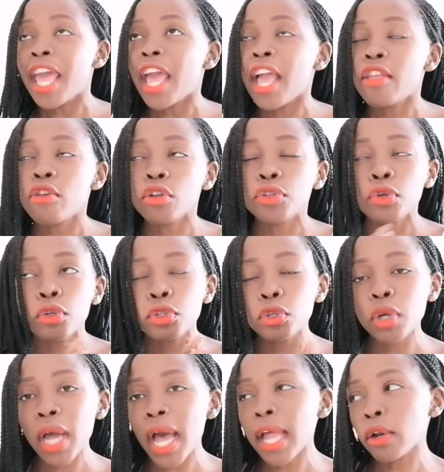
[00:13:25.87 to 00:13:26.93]
and you're told you
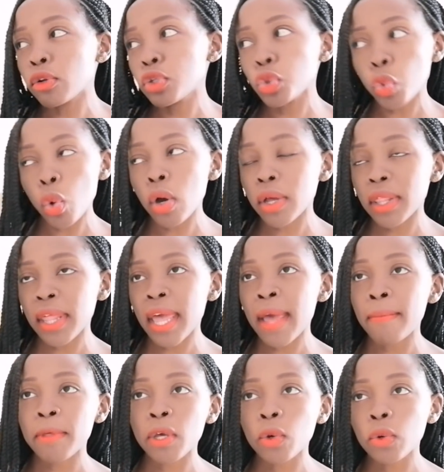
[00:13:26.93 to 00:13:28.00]
cannot walk
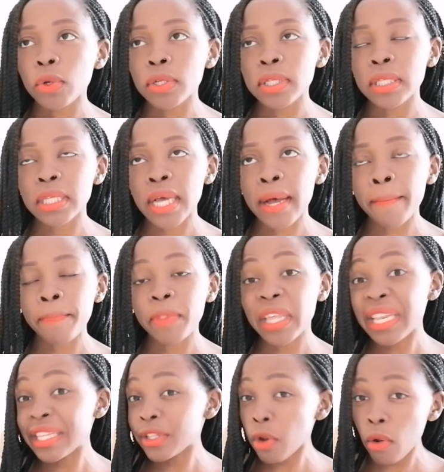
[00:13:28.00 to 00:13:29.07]
there because
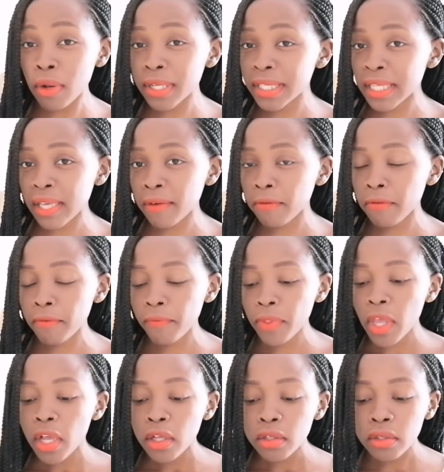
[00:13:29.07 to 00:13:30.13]
it is not safe.
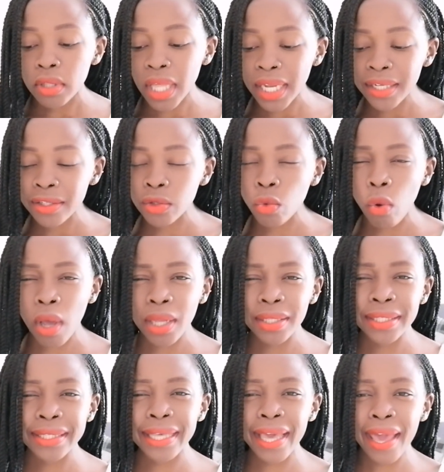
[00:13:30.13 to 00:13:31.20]
So that is
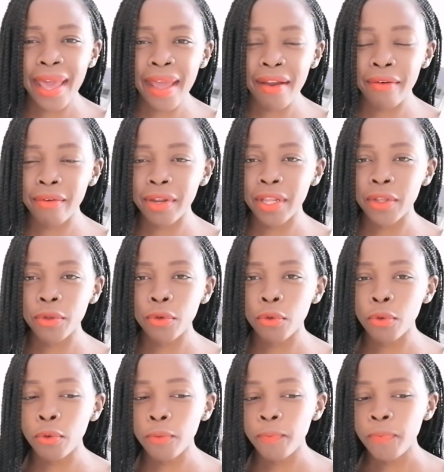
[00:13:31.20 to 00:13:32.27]
quite scary, you
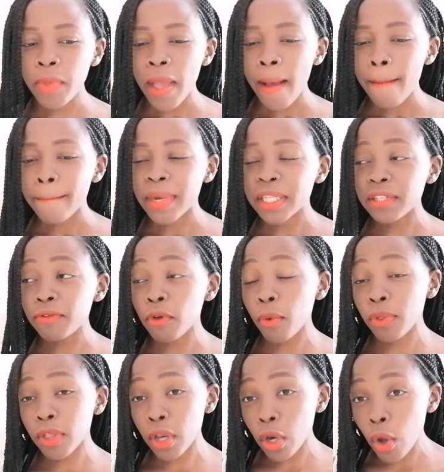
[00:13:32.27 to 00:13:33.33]
know. But if you're
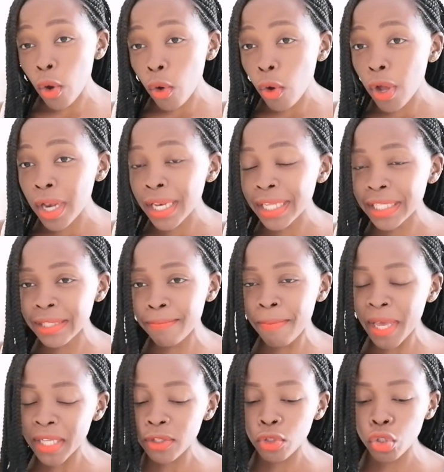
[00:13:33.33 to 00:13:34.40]
with a local, it's
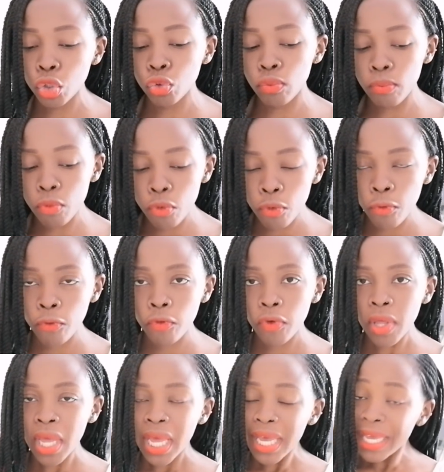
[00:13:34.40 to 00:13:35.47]
best to move
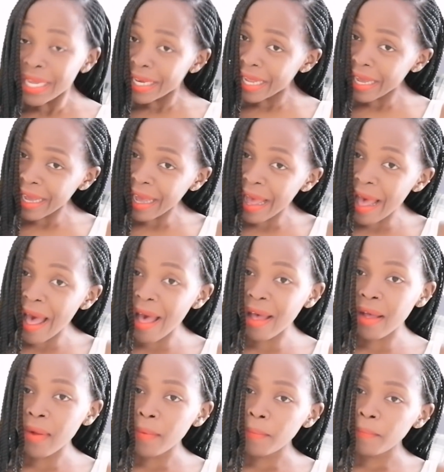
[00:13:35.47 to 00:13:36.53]
in a
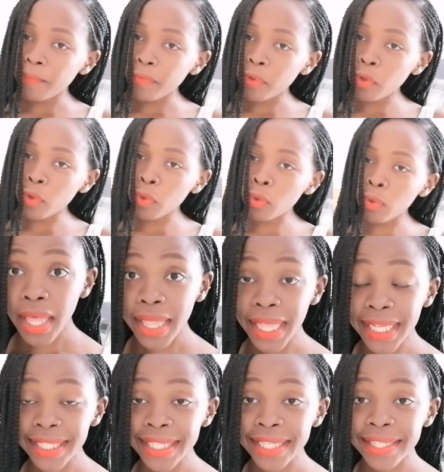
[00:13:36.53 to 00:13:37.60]
car, you know.
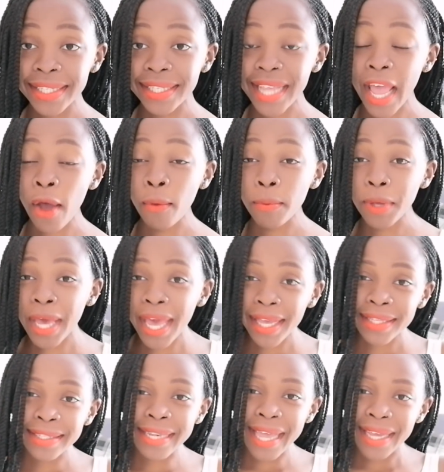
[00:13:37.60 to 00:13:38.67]
That's it. I hope you
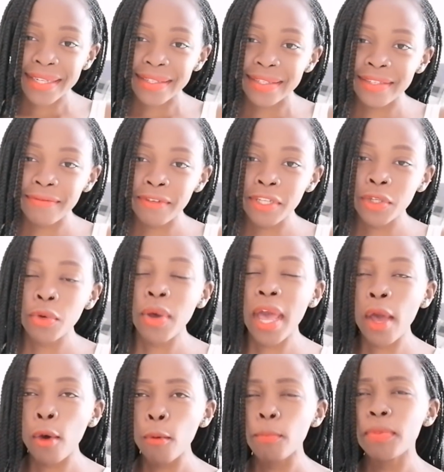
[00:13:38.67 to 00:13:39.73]
guys like this video.
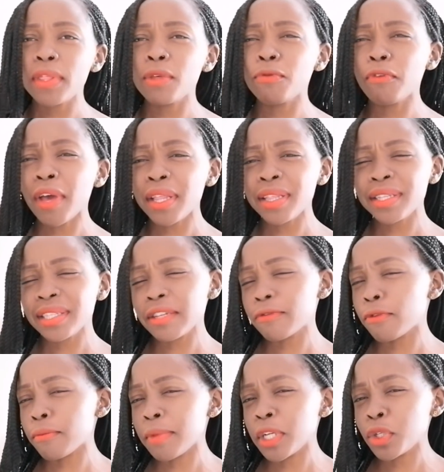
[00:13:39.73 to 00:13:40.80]
I hope you find this
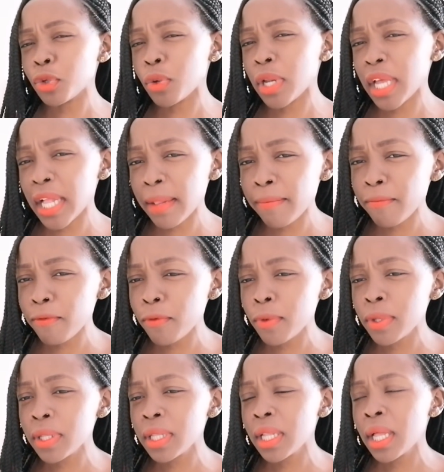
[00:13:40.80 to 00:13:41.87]
information
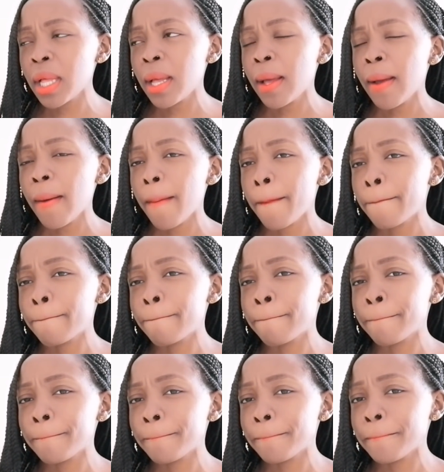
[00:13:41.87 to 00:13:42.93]
helpful.
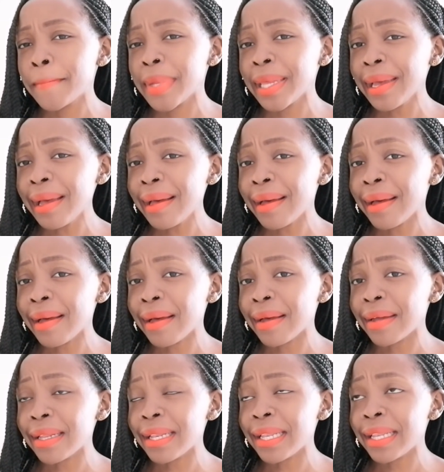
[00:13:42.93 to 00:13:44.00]

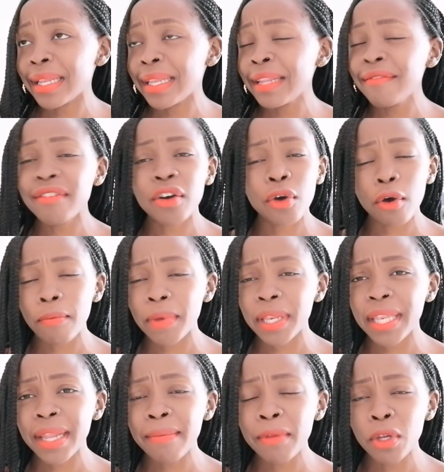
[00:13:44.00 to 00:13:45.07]
Yeah, leave a
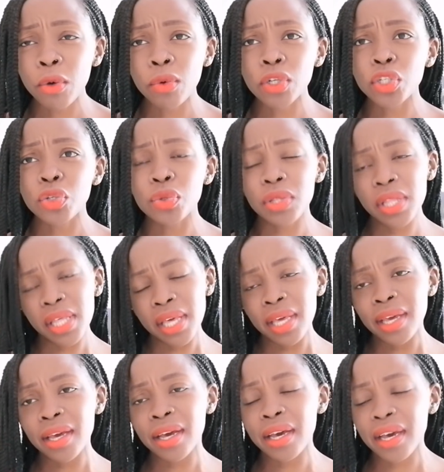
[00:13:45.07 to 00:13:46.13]
comment. Let me know what you
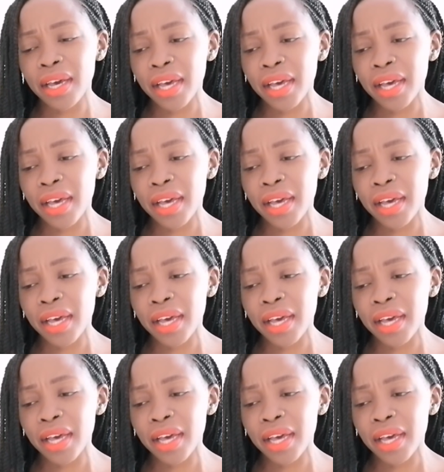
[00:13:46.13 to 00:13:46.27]
think.